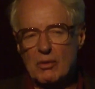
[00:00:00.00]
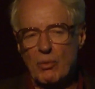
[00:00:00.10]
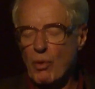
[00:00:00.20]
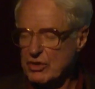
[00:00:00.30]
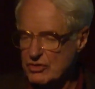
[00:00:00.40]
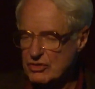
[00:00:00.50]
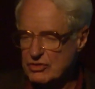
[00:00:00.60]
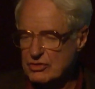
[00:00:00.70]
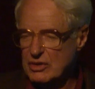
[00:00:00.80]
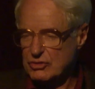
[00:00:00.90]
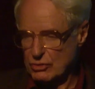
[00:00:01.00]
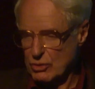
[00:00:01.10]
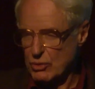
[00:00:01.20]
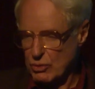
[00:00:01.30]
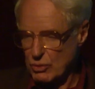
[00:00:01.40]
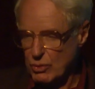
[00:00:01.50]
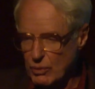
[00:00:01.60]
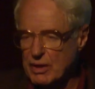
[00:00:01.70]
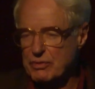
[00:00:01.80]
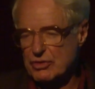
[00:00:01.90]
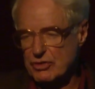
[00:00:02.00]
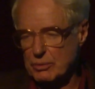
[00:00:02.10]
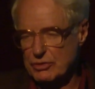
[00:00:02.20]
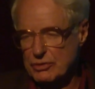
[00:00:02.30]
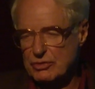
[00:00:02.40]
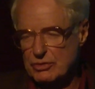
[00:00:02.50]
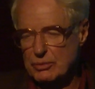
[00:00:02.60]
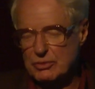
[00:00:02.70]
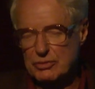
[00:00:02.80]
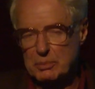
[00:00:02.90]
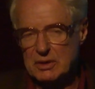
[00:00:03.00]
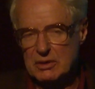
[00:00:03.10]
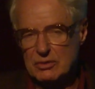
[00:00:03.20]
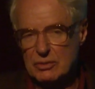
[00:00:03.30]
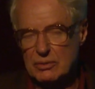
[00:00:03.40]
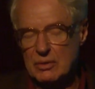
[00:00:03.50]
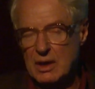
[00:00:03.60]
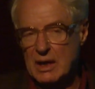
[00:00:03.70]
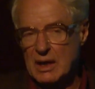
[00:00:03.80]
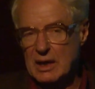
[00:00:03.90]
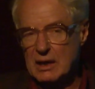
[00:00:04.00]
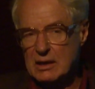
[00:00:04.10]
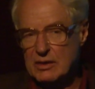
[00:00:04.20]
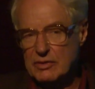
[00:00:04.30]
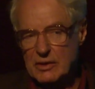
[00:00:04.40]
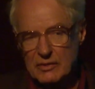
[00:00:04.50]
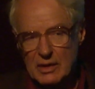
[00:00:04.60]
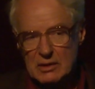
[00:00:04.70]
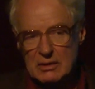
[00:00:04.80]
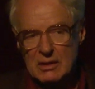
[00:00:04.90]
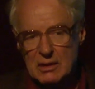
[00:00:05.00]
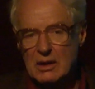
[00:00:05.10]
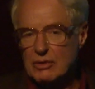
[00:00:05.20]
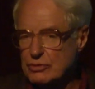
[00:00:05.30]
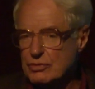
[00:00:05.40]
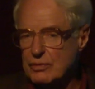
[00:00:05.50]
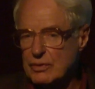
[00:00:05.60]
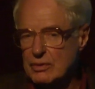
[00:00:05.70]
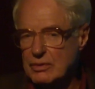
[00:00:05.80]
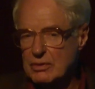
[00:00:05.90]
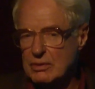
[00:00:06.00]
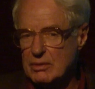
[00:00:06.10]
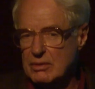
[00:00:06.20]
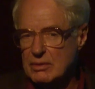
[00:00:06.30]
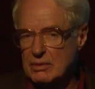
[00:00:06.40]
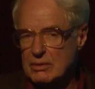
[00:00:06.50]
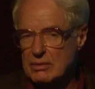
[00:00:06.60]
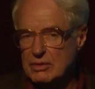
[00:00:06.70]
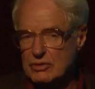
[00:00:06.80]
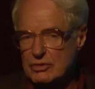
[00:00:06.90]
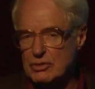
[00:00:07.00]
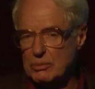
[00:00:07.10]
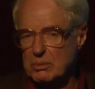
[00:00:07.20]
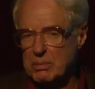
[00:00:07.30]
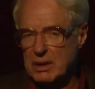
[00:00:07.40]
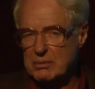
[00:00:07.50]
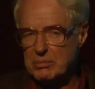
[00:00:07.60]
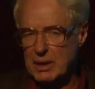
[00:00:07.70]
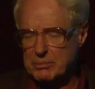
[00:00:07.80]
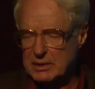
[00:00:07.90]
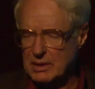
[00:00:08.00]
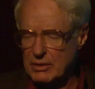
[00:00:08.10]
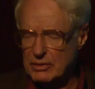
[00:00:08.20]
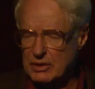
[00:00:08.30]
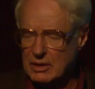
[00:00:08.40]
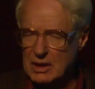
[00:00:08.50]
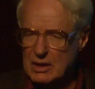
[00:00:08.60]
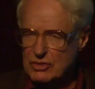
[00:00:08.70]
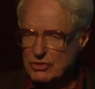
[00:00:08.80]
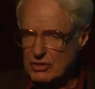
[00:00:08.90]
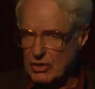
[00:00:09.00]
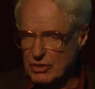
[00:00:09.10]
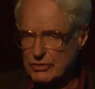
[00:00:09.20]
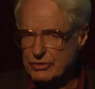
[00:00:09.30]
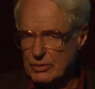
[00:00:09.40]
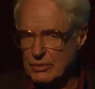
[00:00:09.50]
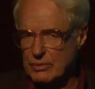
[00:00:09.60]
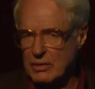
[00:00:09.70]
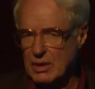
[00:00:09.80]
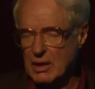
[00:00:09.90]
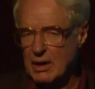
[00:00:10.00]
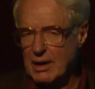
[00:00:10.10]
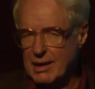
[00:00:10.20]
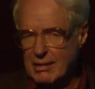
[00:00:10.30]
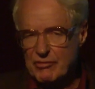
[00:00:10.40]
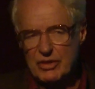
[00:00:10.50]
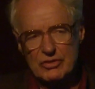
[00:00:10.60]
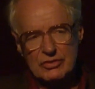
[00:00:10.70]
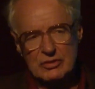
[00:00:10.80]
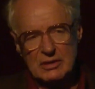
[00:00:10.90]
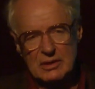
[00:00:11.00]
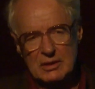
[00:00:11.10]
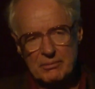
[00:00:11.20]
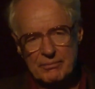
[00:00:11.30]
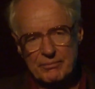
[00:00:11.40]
what she said to whoever she was speaking to. And I think that accounts for her considerable popularity. She also obviously